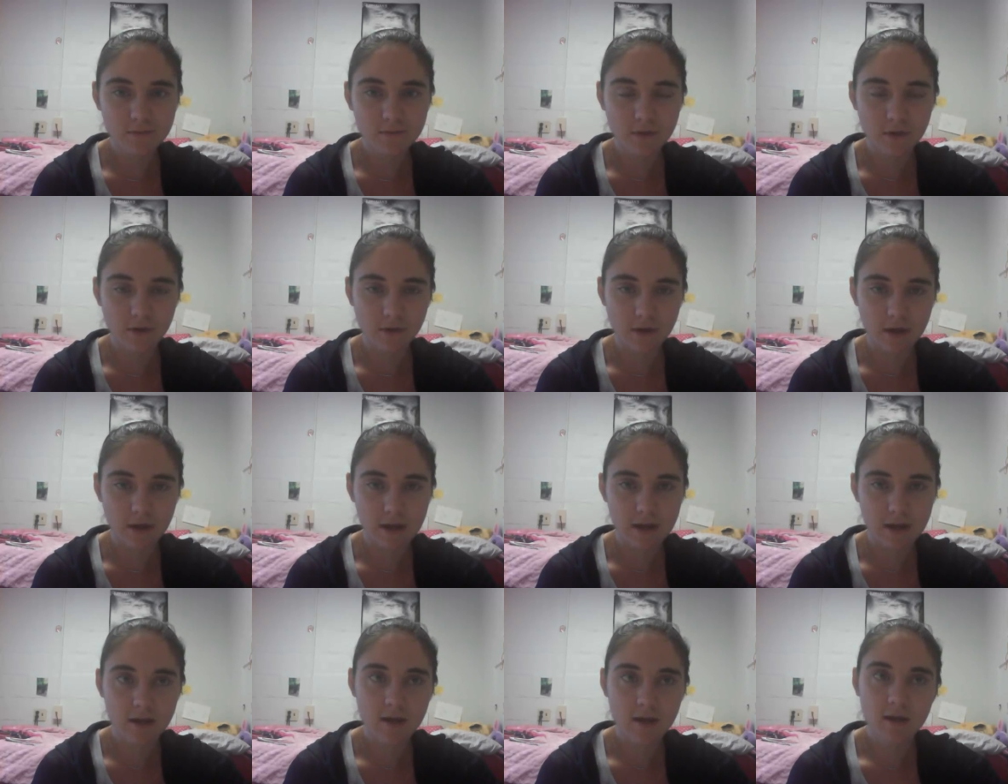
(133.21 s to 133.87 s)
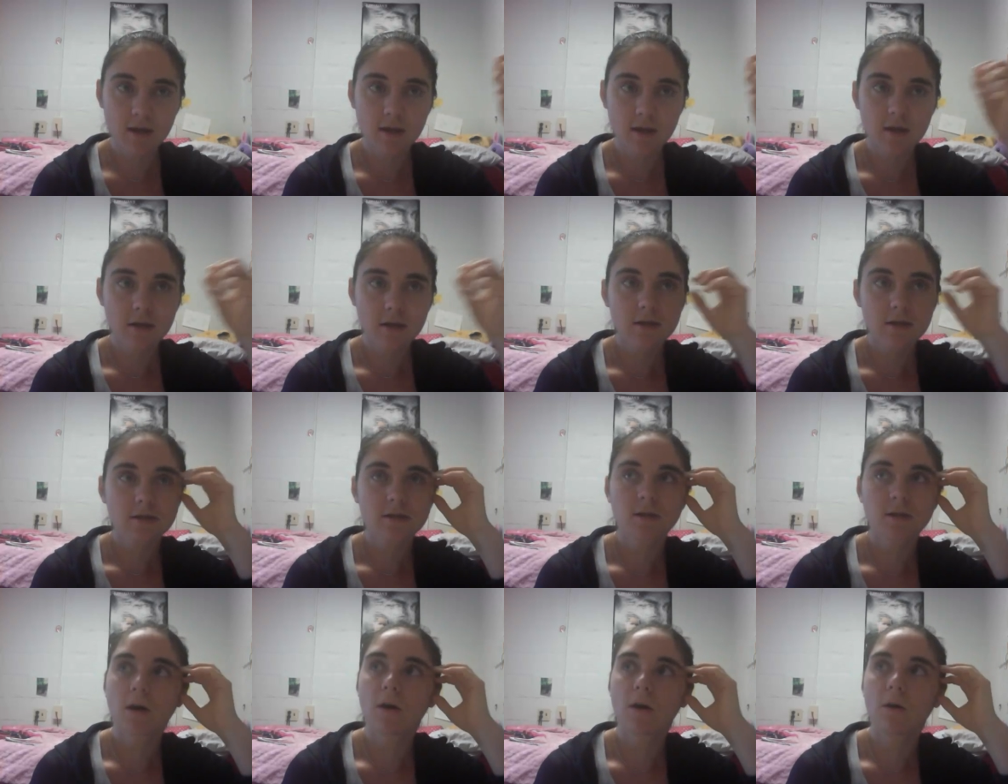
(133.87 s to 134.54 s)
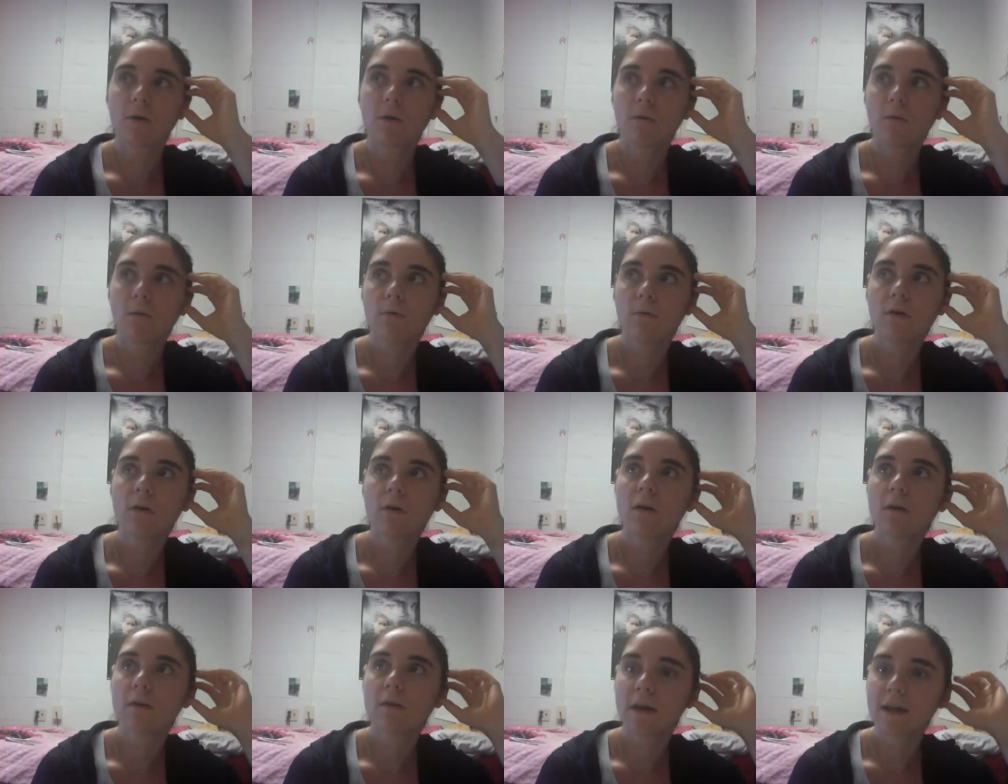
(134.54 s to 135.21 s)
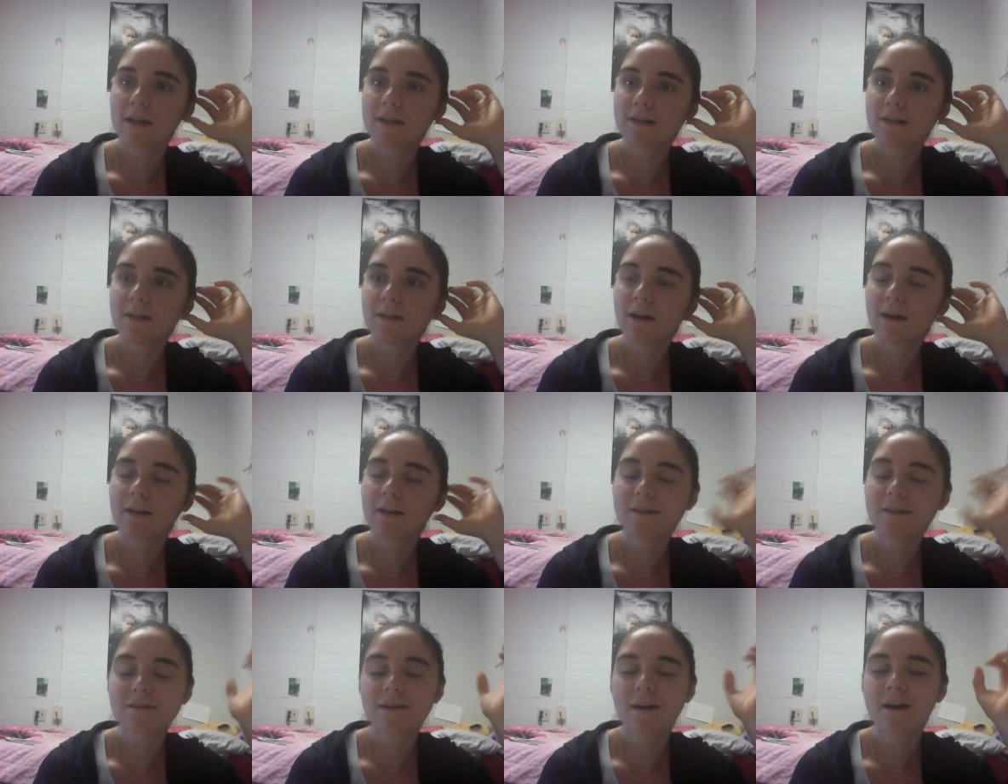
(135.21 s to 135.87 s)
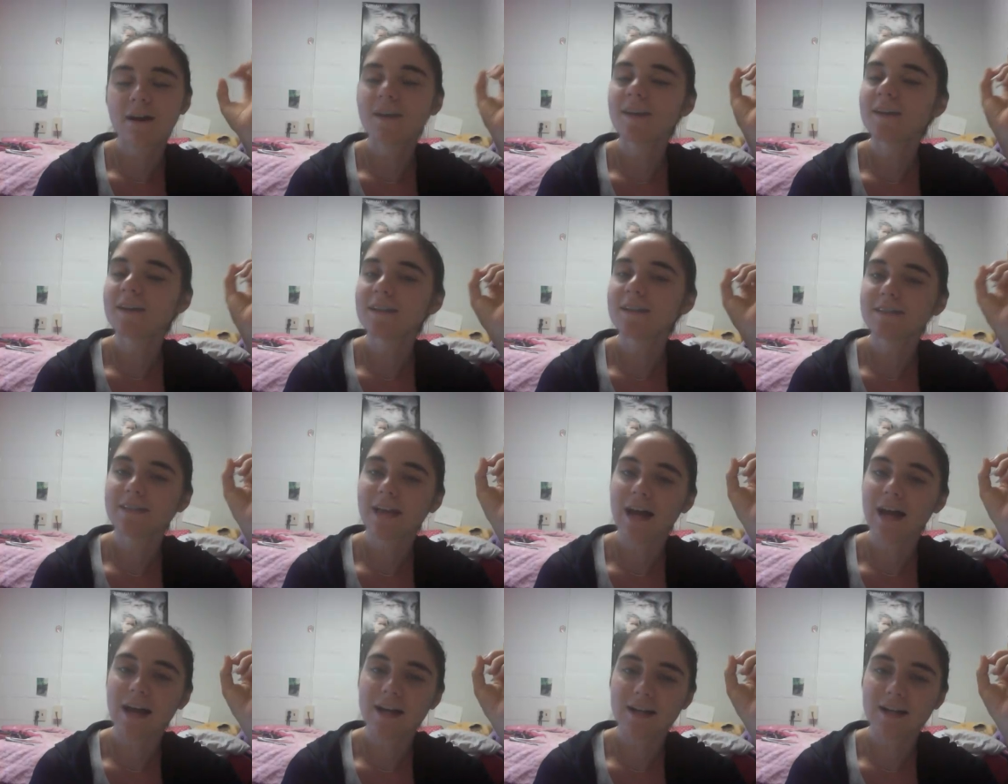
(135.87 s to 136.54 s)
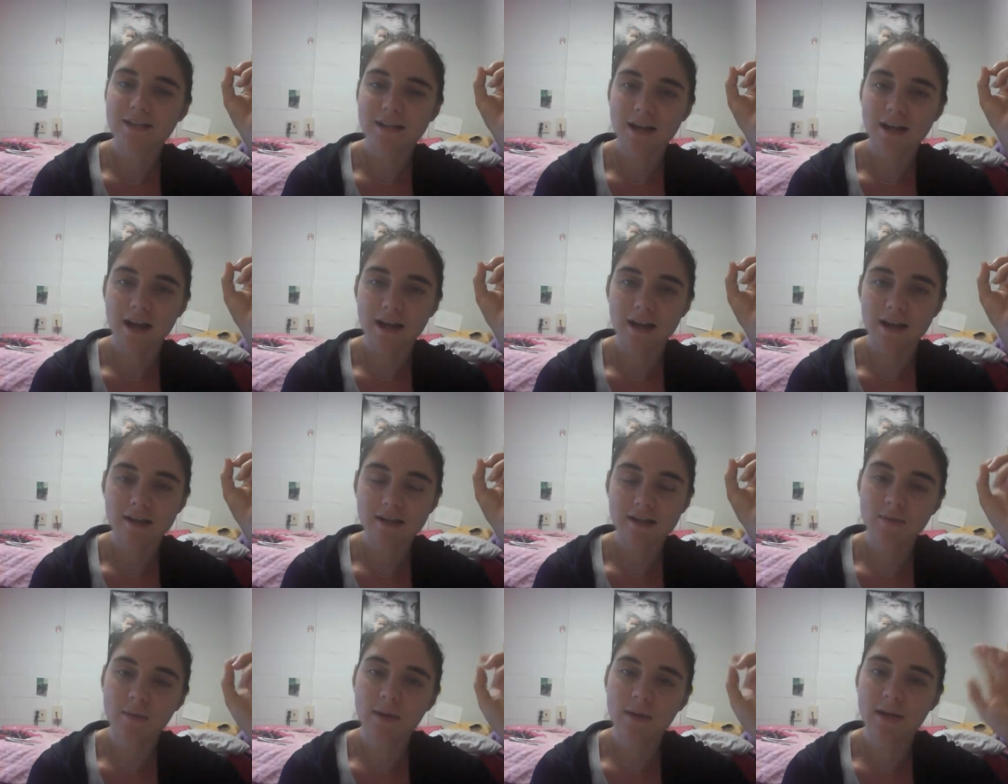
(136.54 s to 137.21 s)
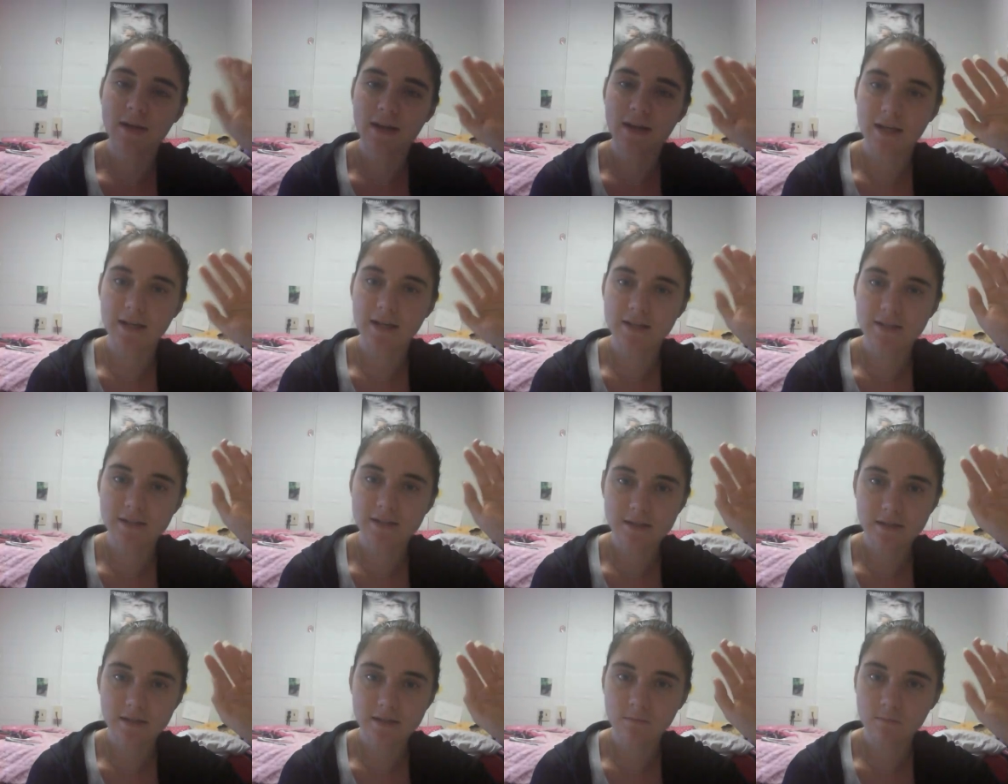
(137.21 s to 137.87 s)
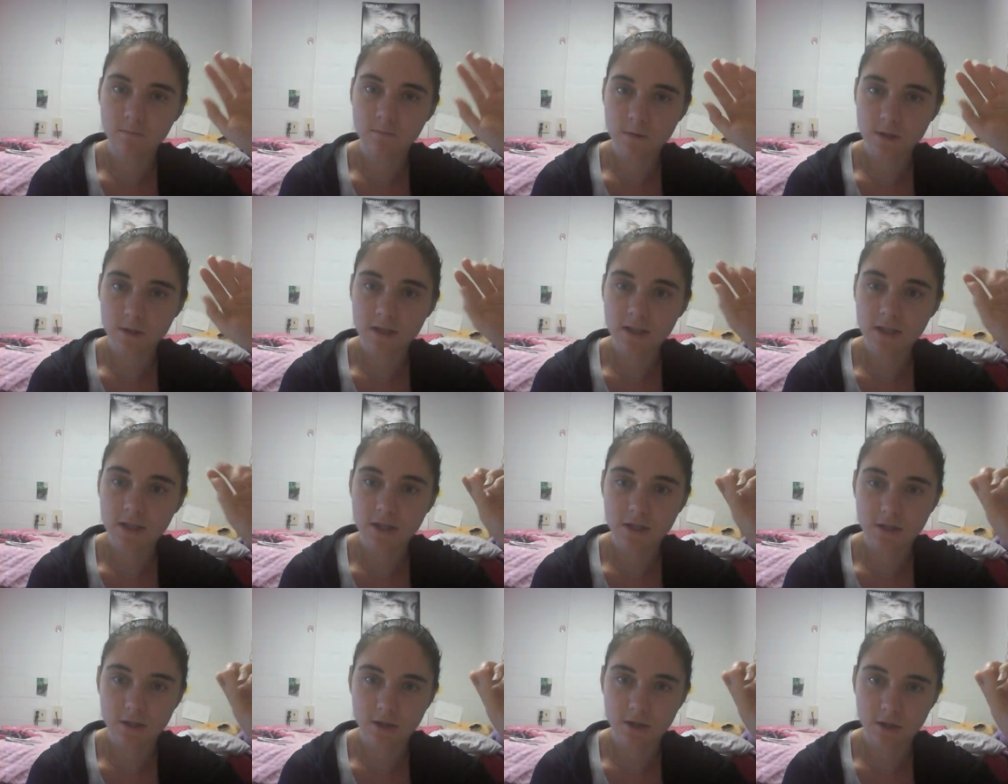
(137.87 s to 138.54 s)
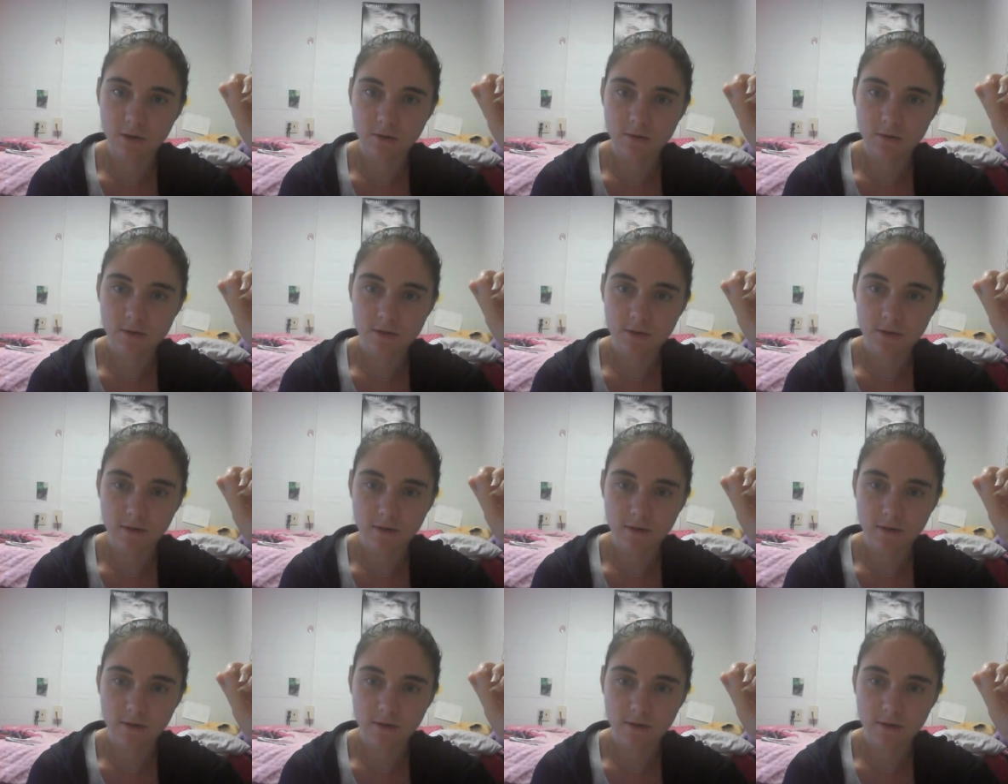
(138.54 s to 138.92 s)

Okay, so it's not an exact science, but it gets really close.